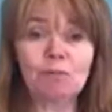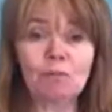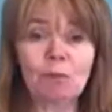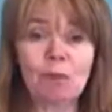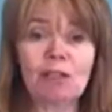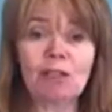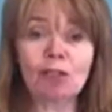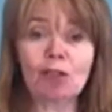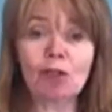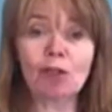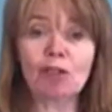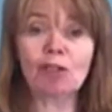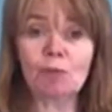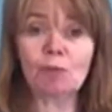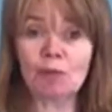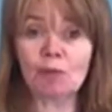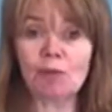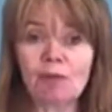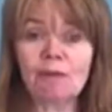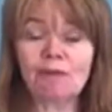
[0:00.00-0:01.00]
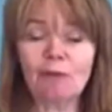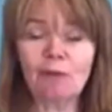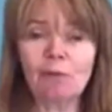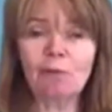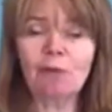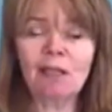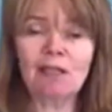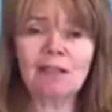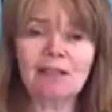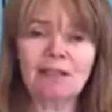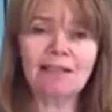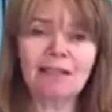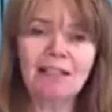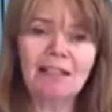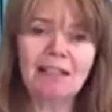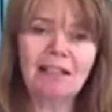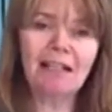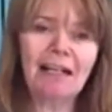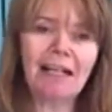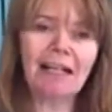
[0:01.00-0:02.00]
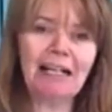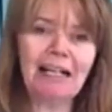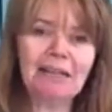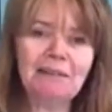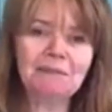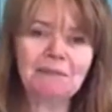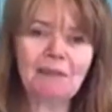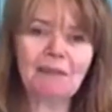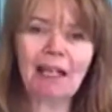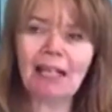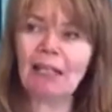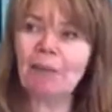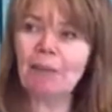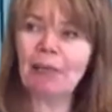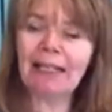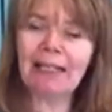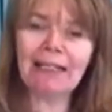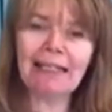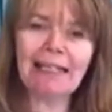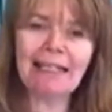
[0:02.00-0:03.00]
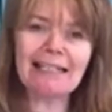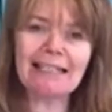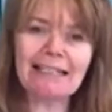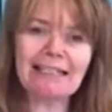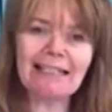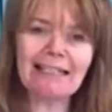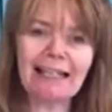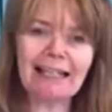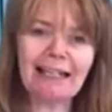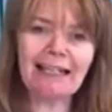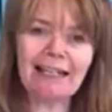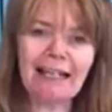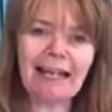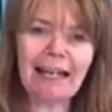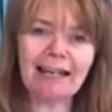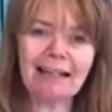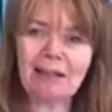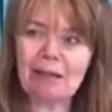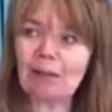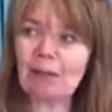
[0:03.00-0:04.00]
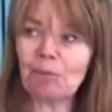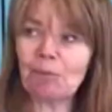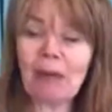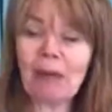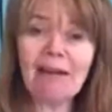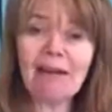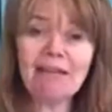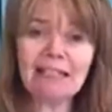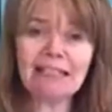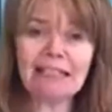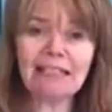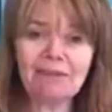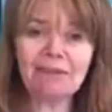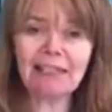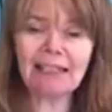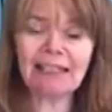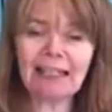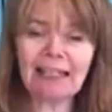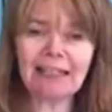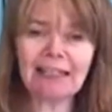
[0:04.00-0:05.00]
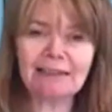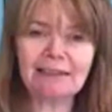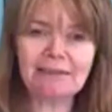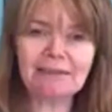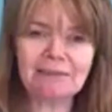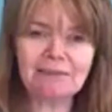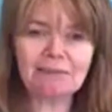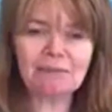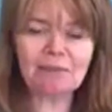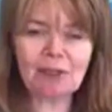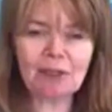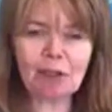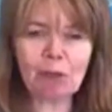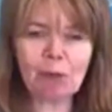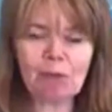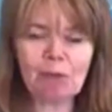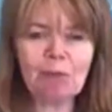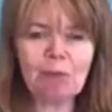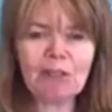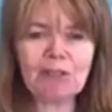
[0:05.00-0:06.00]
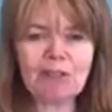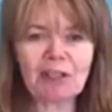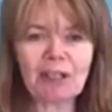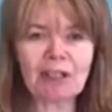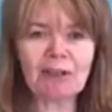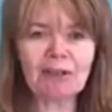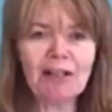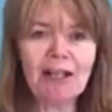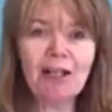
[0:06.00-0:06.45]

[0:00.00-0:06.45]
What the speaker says: when Josh was just 4 months, and I met a lady at the parents' evening a couple of months ago